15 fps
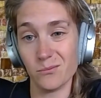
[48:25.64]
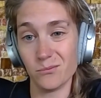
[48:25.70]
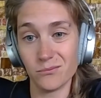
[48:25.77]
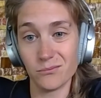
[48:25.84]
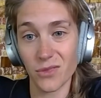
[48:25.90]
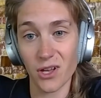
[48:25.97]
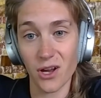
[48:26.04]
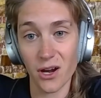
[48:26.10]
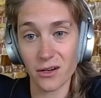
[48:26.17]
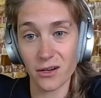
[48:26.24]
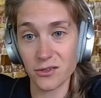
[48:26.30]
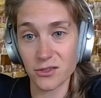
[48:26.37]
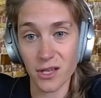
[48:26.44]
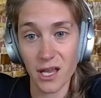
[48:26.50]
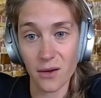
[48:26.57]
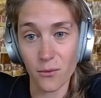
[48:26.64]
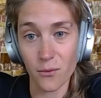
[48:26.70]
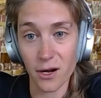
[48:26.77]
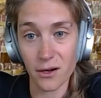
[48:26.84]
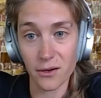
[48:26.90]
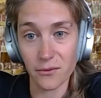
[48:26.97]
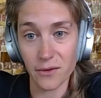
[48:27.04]
large light
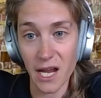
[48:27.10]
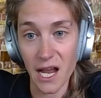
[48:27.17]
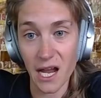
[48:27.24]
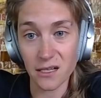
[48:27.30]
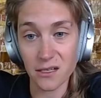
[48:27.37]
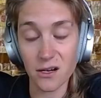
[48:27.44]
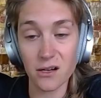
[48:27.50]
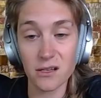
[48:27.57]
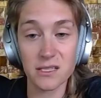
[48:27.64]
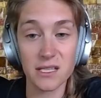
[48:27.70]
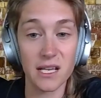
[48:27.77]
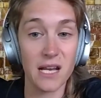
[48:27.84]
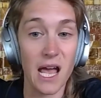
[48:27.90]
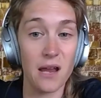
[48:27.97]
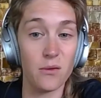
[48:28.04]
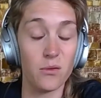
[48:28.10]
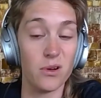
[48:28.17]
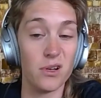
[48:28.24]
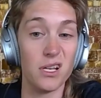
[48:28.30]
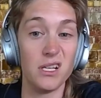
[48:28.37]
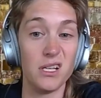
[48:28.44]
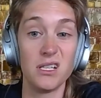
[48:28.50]
water reactors, and I
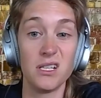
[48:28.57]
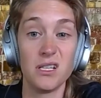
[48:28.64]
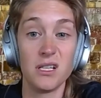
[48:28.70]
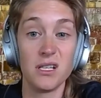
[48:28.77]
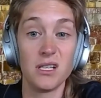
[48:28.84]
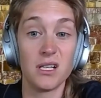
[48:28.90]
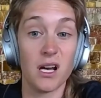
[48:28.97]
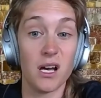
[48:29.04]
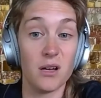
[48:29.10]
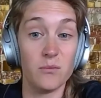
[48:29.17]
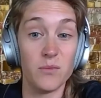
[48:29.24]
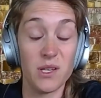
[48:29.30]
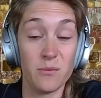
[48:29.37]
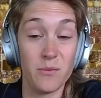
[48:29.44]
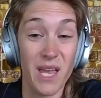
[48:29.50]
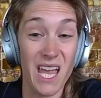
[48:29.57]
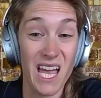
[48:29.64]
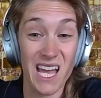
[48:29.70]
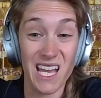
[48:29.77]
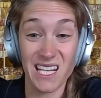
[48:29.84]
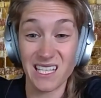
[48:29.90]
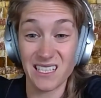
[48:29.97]
would
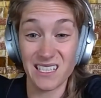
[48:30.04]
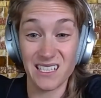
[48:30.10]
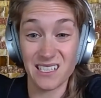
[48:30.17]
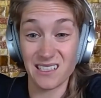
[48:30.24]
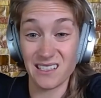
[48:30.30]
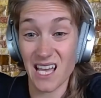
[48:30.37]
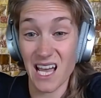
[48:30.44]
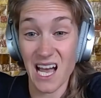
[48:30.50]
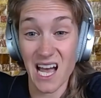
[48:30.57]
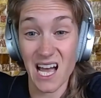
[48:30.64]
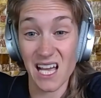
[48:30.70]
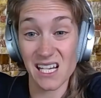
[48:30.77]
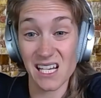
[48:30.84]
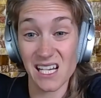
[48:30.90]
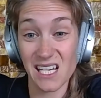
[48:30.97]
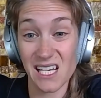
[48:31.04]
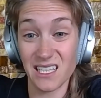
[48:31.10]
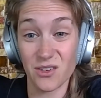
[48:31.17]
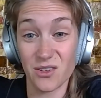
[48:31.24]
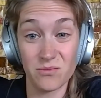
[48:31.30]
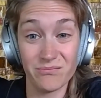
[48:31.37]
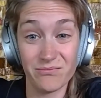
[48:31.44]
demand that, you
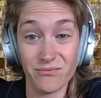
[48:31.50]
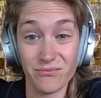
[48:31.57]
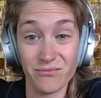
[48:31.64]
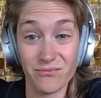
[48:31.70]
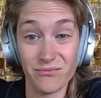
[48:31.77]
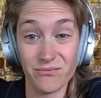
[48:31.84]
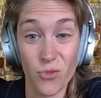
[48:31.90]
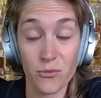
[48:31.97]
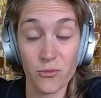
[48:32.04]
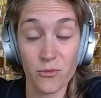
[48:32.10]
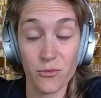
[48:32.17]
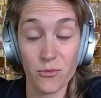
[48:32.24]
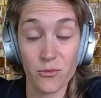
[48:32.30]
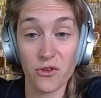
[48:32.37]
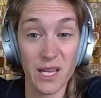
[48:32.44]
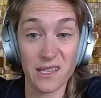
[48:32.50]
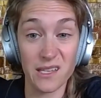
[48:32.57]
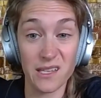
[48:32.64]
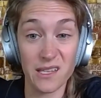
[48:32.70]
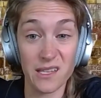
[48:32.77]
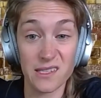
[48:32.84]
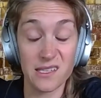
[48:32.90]
know, more
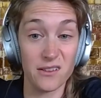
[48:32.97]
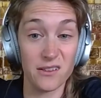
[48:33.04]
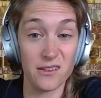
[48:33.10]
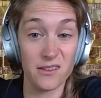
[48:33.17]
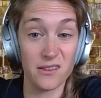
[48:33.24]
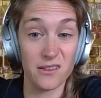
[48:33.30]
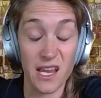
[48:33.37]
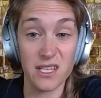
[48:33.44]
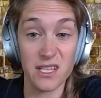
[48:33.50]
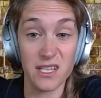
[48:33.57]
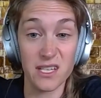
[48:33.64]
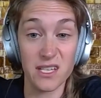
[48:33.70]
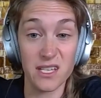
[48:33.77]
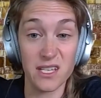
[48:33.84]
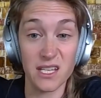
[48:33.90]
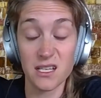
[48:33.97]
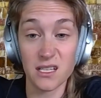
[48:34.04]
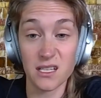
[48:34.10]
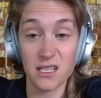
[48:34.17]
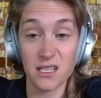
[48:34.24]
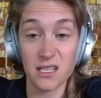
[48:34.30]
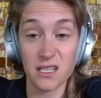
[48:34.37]
improvements to their safety
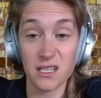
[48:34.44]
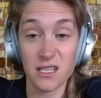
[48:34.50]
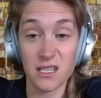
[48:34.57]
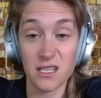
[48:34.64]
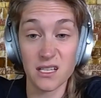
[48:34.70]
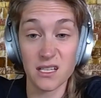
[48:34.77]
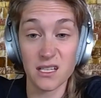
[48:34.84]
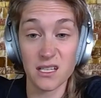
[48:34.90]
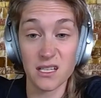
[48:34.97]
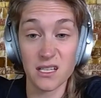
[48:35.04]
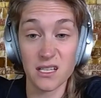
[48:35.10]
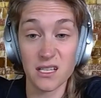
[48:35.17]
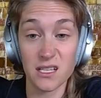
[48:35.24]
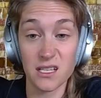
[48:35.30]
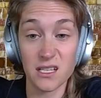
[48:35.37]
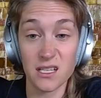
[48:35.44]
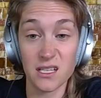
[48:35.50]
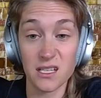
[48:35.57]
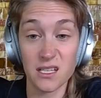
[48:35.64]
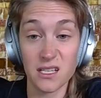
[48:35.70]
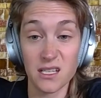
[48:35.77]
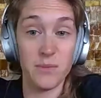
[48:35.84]
are
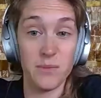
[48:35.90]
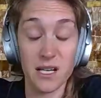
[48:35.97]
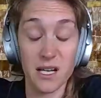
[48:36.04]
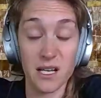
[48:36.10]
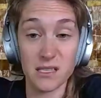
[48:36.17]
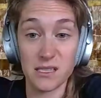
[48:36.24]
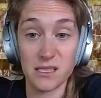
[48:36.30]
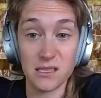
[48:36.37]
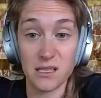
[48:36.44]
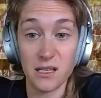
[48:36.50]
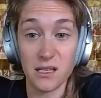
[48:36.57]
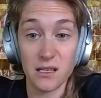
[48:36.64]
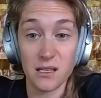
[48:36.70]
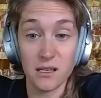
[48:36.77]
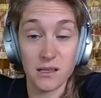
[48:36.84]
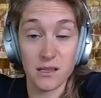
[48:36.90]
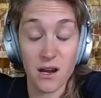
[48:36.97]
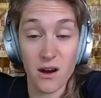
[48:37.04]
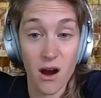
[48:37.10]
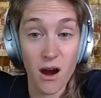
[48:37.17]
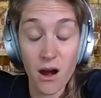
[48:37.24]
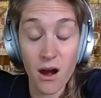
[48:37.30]
implemented, because
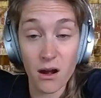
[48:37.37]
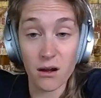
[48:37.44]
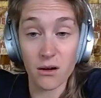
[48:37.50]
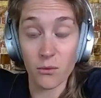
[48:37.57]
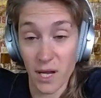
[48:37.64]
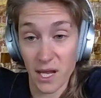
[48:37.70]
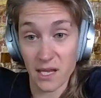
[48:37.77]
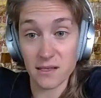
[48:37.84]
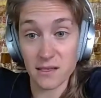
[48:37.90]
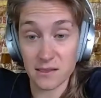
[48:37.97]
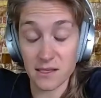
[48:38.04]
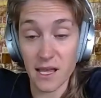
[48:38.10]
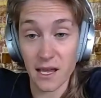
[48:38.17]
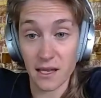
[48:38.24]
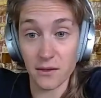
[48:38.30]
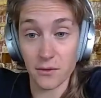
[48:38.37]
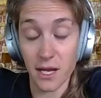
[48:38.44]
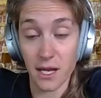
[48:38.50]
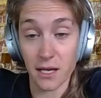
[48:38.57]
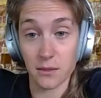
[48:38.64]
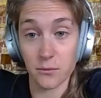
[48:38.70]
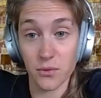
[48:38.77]
there are ways that you
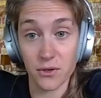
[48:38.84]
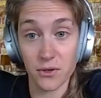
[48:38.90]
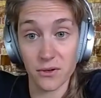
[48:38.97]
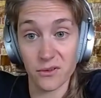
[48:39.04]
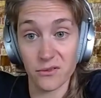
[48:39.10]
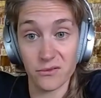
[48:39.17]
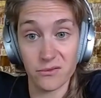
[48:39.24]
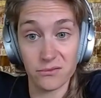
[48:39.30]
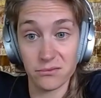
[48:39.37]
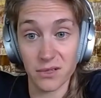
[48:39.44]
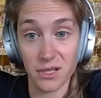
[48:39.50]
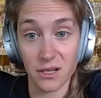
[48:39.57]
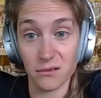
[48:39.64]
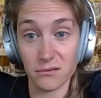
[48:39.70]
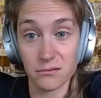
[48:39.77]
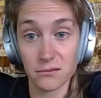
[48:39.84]
can improve, you know,